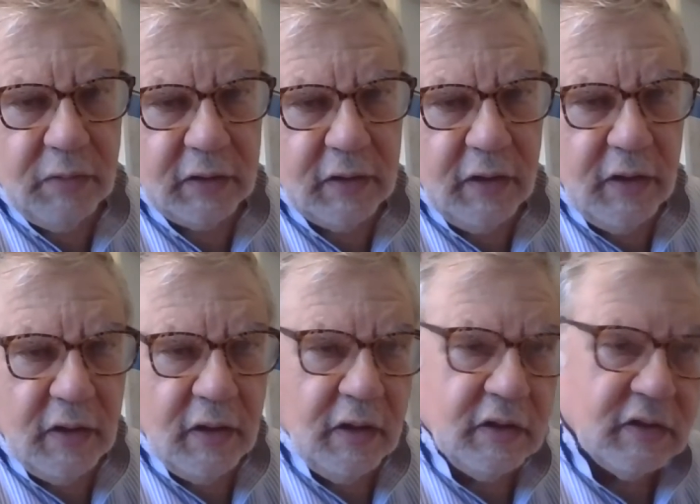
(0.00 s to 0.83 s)
but
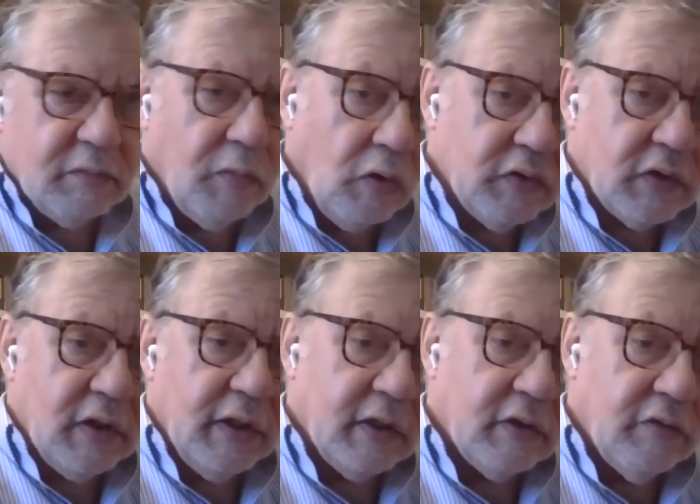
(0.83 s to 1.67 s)
it's
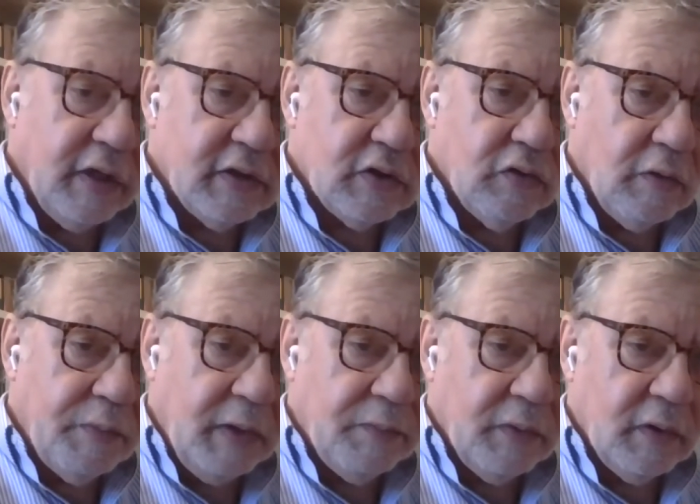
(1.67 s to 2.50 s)
mostly addressed to the
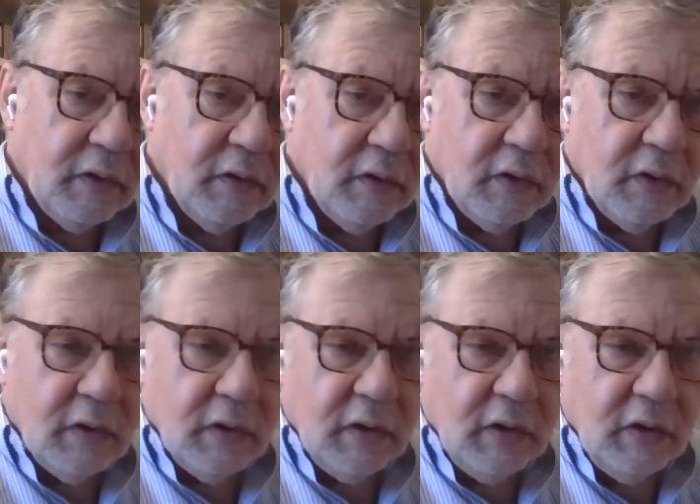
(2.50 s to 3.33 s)
people
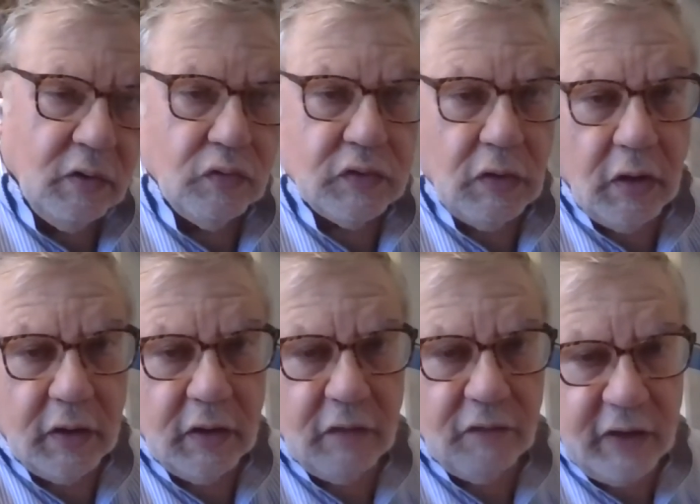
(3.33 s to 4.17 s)
in whose
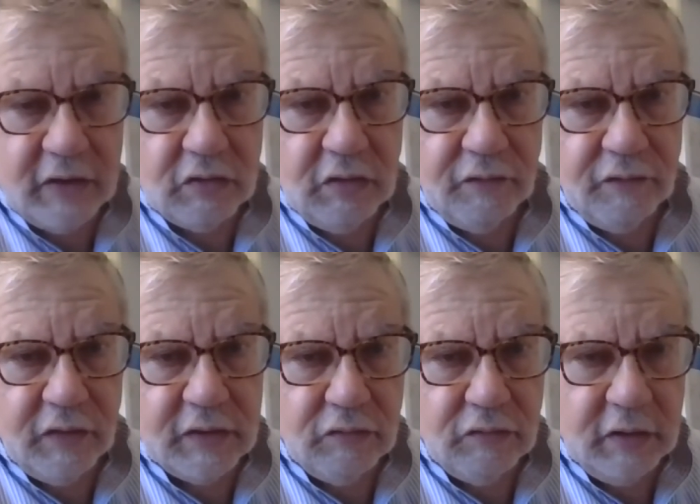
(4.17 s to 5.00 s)
honor the festive
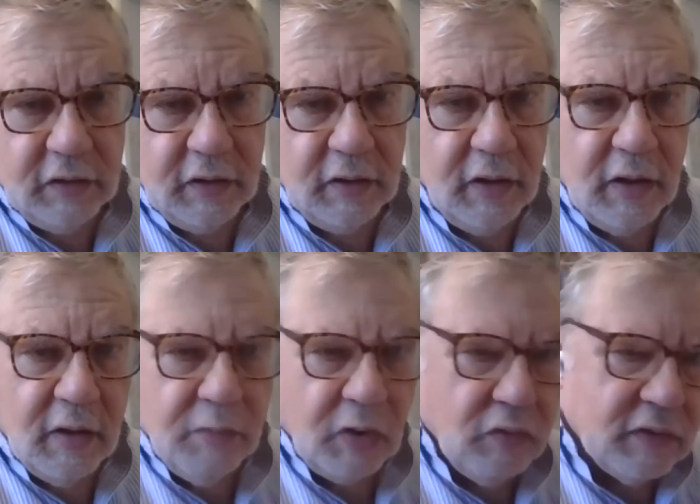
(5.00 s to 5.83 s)
is written,
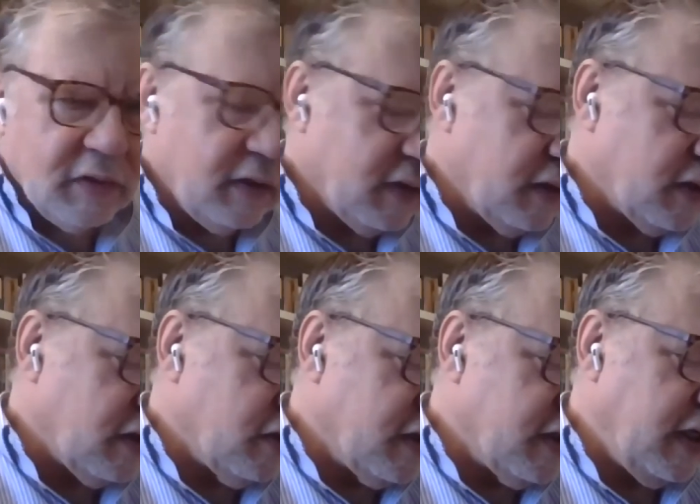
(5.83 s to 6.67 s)
because there's this
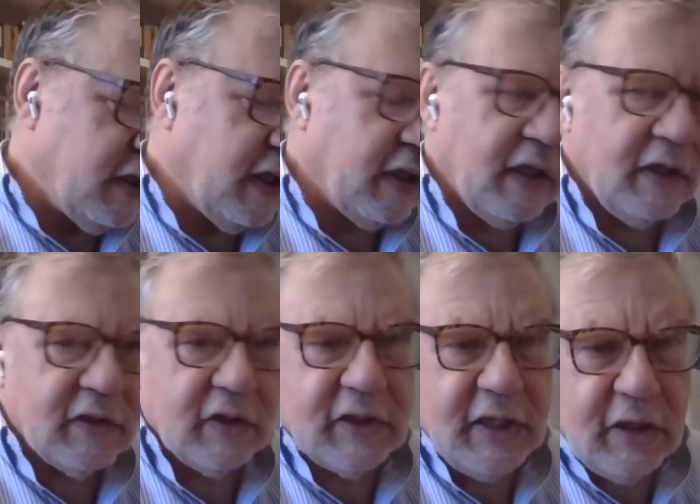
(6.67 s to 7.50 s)
conceit that
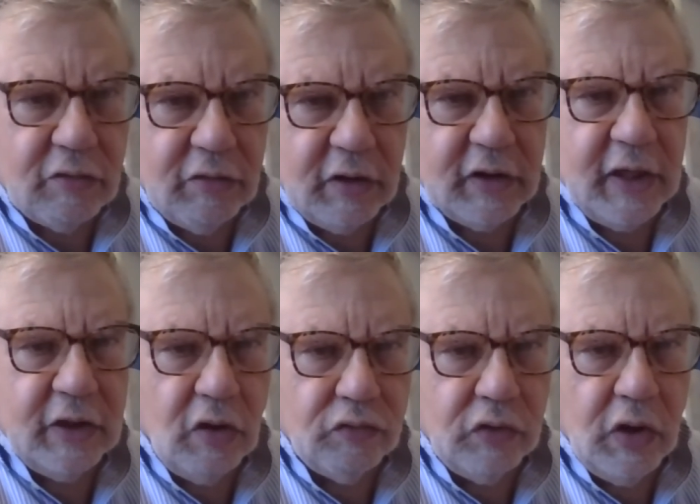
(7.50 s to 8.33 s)
it's a secret, they
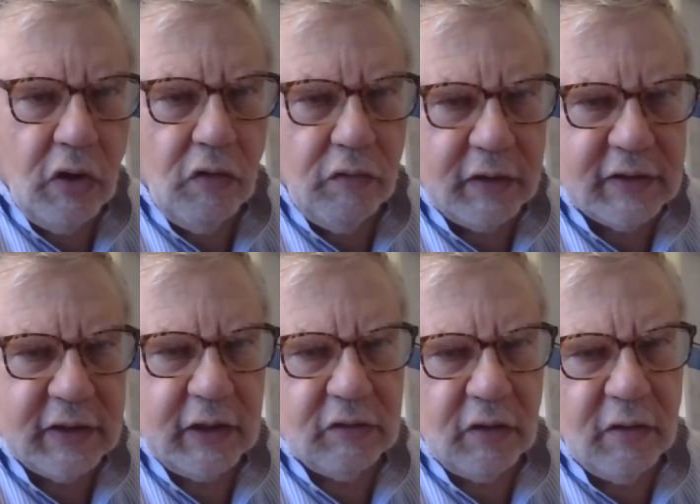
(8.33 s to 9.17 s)
don't know,
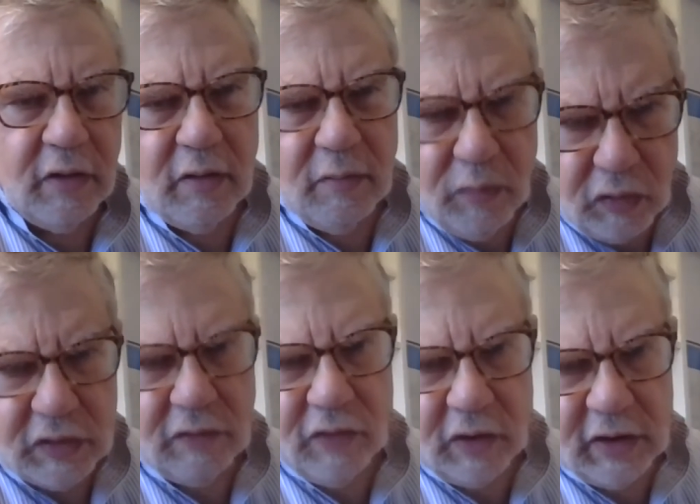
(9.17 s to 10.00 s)
etc.
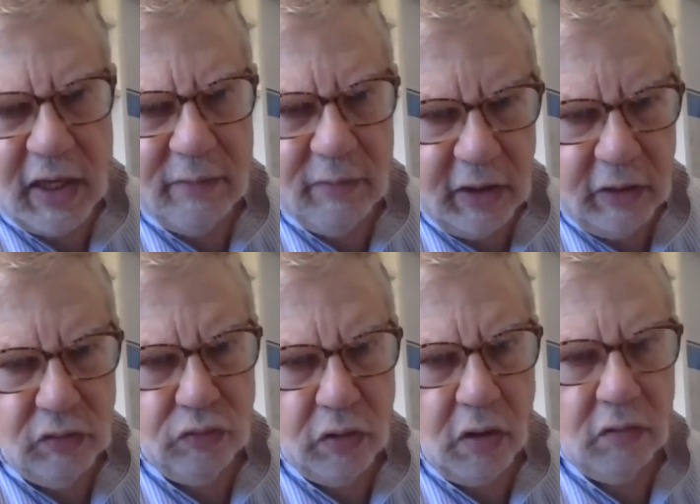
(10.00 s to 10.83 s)
Most of the time they
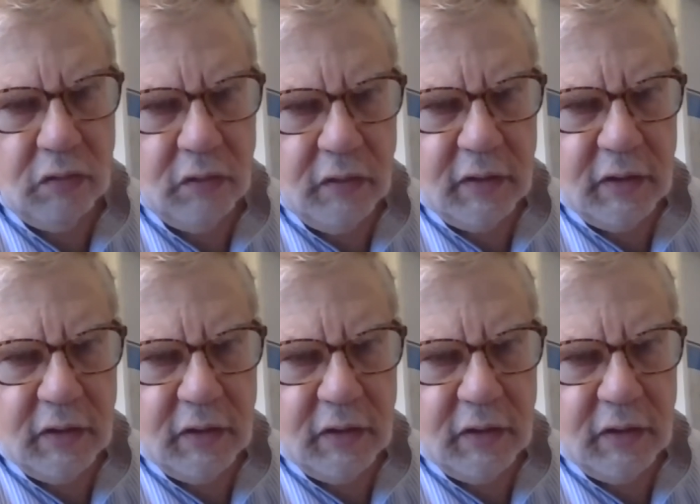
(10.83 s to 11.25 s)
do know.